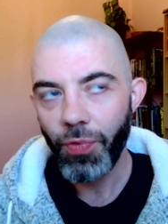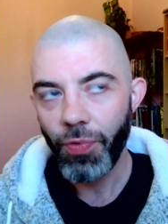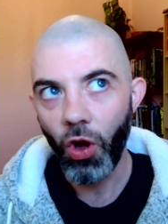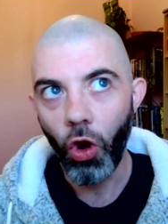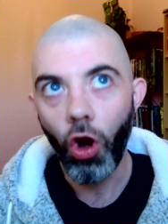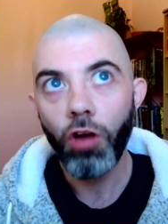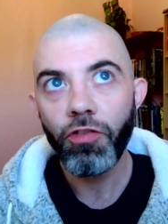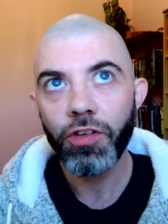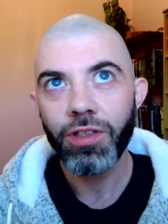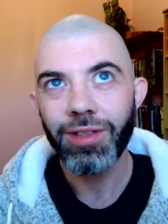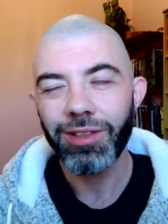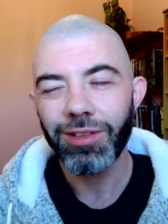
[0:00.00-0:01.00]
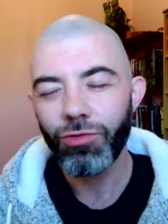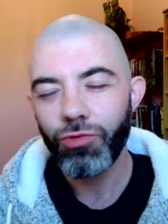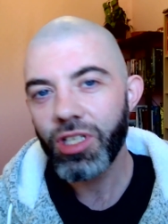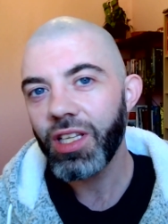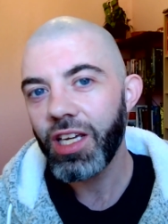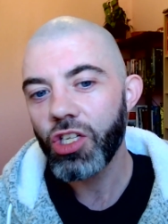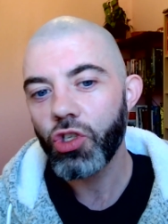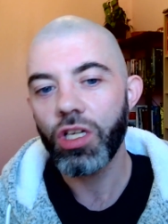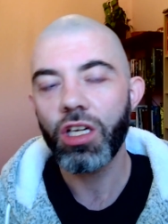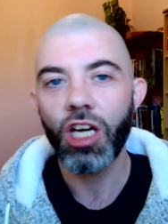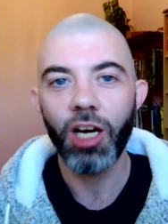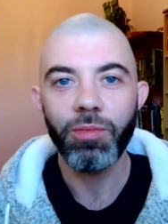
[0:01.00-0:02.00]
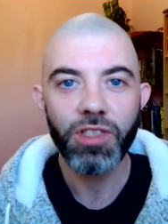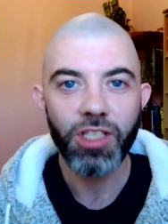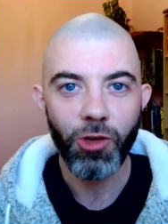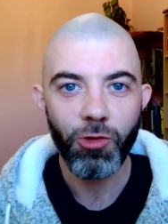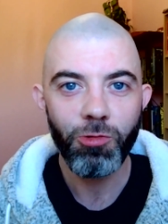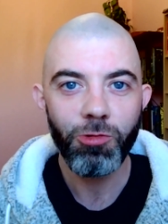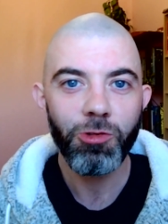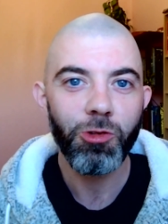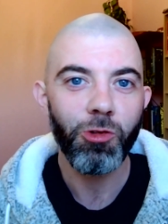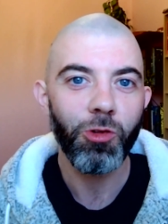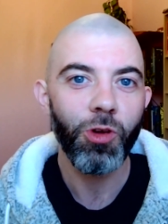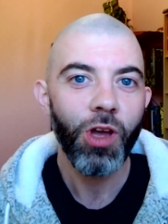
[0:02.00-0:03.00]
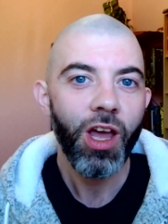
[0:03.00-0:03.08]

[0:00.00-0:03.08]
often really is going to come down to